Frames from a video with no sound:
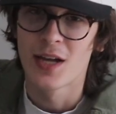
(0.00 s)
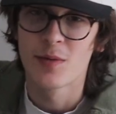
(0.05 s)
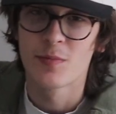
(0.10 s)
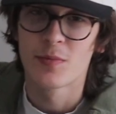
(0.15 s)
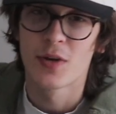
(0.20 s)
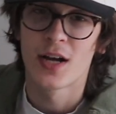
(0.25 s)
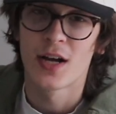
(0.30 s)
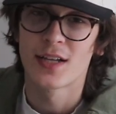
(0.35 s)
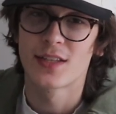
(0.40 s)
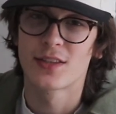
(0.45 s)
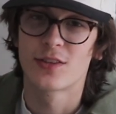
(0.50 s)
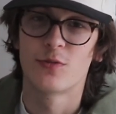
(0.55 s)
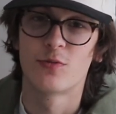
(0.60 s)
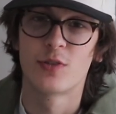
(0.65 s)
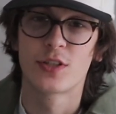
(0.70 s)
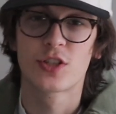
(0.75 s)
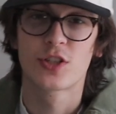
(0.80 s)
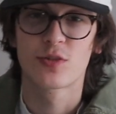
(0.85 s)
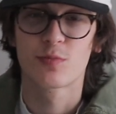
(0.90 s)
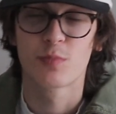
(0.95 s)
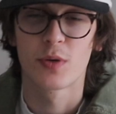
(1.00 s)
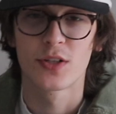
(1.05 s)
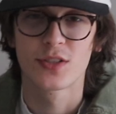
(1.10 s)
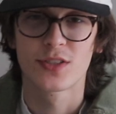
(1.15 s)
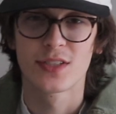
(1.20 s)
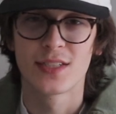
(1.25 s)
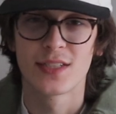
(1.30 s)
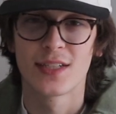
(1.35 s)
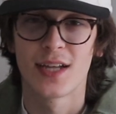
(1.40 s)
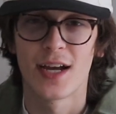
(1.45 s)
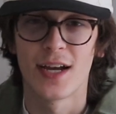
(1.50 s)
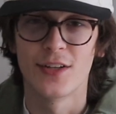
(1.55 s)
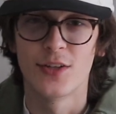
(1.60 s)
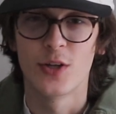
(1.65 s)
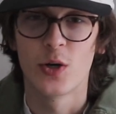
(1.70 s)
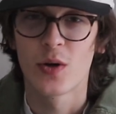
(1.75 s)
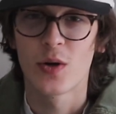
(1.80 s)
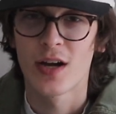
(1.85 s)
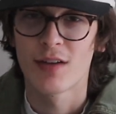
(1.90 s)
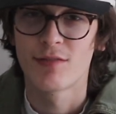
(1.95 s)
am not the richest person, I
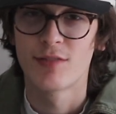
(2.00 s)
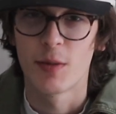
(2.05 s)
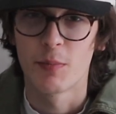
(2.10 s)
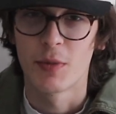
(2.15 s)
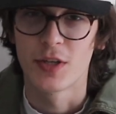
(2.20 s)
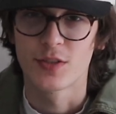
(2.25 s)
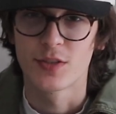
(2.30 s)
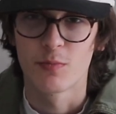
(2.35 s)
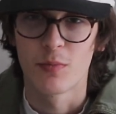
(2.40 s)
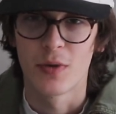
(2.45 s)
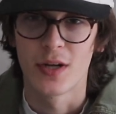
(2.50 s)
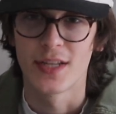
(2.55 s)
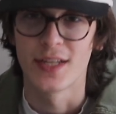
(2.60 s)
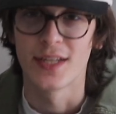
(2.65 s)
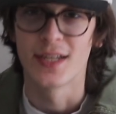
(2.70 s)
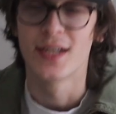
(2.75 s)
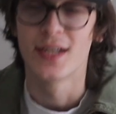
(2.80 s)
don't have that much money.